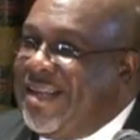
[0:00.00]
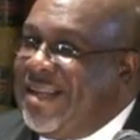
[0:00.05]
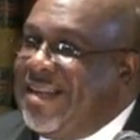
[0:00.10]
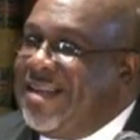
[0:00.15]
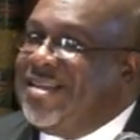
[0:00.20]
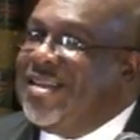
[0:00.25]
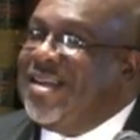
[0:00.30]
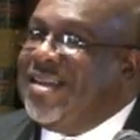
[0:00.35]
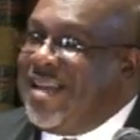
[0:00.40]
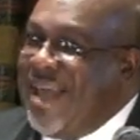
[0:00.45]

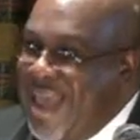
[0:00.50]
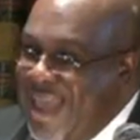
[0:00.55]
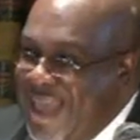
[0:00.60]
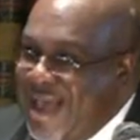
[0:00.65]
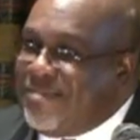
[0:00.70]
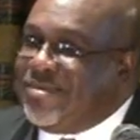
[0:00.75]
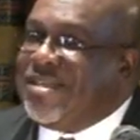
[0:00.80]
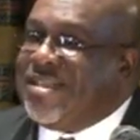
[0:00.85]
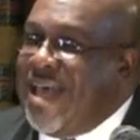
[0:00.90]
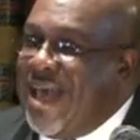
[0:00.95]
And today
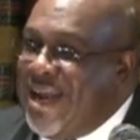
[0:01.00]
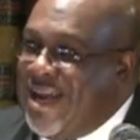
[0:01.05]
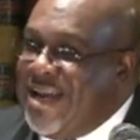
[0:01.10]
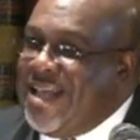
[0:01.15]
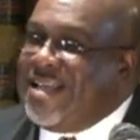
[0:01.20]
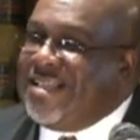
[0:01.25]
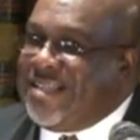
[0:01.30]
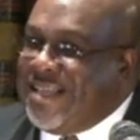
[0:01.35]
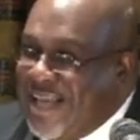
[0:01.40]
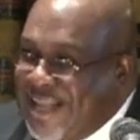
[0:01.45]
I'm standing
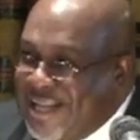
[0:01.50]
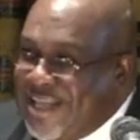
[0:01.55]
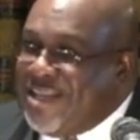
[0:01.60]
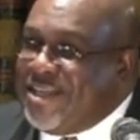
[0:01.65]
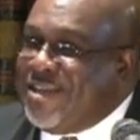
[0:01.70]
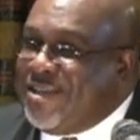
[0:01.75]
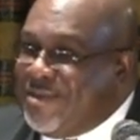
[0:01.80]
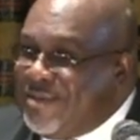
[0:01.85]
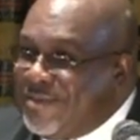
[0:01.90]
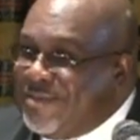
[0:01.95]
here
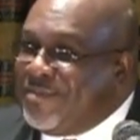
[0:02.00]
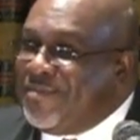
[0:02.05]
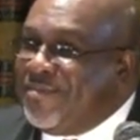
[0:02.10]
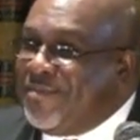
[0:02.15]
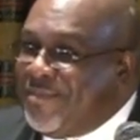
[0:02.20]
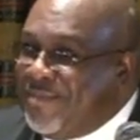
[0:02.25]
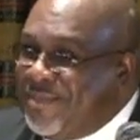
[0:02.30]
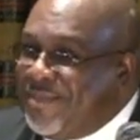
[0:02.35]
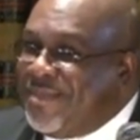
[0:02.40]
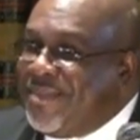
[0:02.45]
telling you
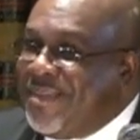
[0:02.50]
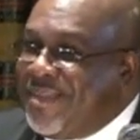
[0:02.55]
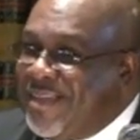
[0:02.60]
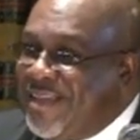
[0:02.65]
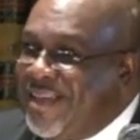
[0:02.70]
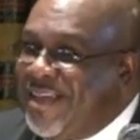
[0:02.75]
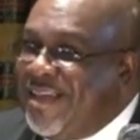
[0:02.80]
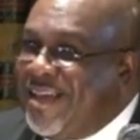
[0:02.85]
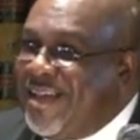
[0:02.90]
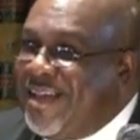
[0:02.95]

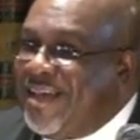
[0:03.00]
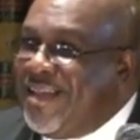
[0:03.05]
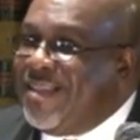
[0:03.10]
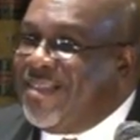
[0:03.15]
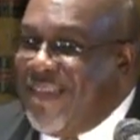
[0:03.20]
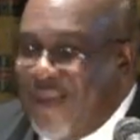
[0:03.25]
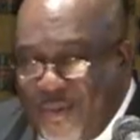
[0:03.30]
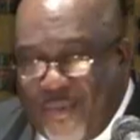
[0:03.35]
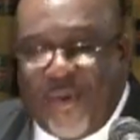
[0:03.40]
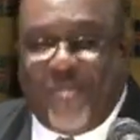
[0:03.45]

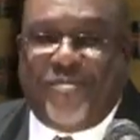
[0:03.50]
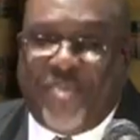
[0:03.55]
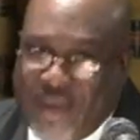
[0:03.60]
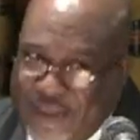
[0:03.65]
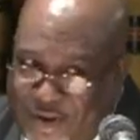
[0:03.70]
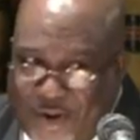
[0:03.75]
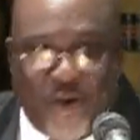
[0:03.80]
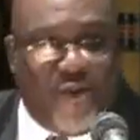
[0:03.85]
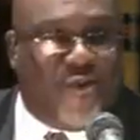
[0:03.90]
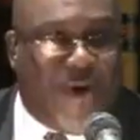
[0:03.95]
there will
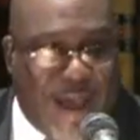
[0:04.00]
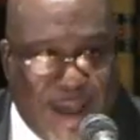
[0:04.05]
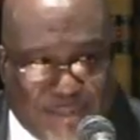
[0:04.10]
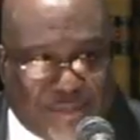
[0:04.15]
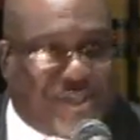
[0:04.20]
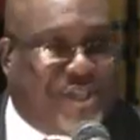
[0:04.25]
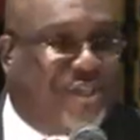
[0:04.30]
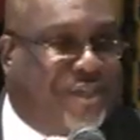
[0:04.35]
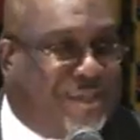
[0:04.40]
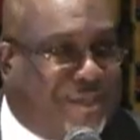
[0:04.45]
be no
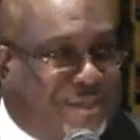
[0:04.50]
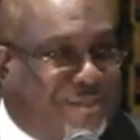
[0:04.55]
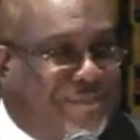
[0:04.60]
rapture.